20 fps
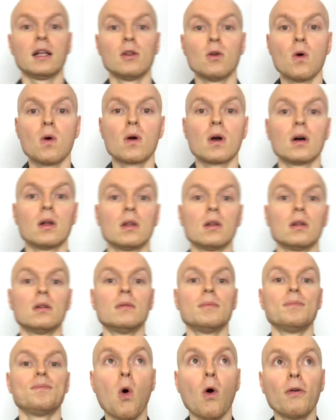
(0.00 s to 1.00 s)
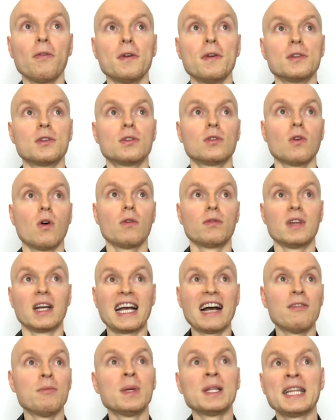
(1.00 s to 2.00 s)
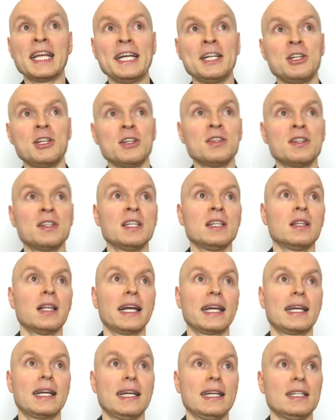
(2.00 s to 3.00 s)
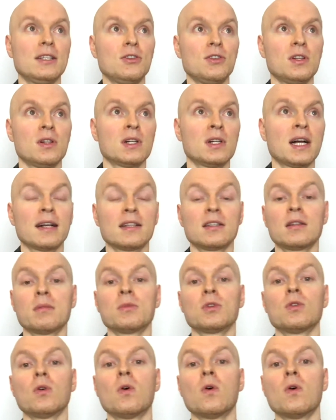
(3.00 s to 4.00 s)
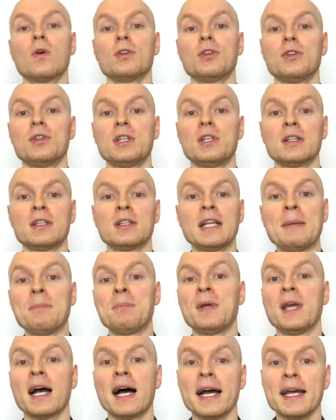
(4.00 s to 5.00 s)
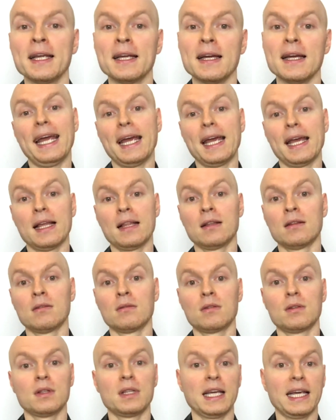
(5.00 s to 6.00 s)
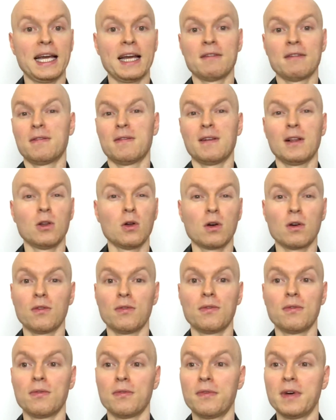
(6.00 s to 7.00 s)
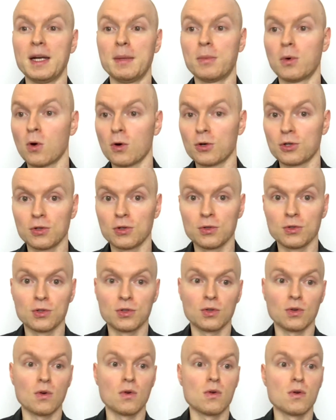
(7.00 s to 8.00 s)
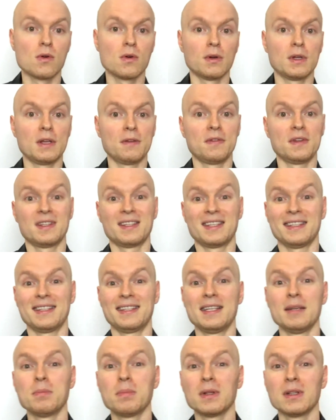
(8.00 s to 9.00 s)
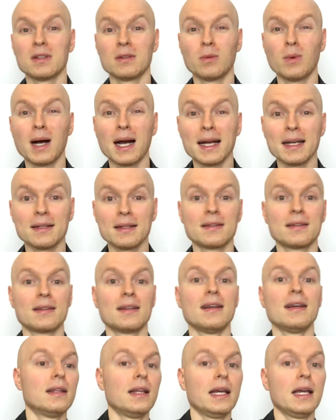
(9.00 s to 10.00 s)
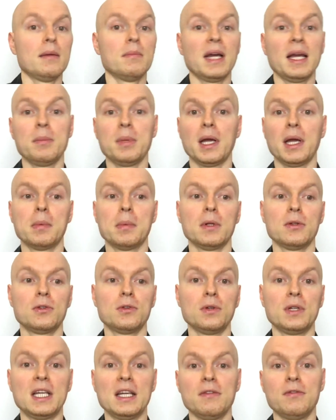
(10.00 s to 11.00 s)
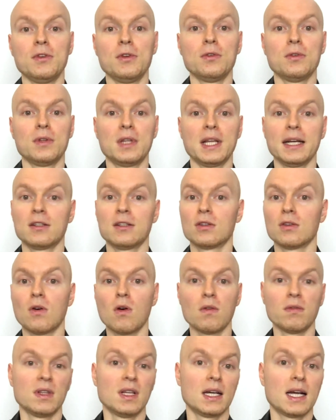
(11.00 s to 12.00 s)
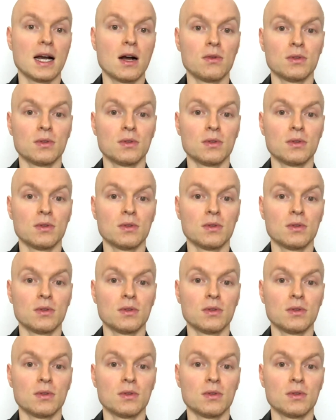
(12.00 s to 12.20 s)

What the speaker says: a local office of the government agency like New Zealand Customs or New Zealand MPI, and they have a lot of free brochures, or if it's a simple advice, they may be able to give you that over the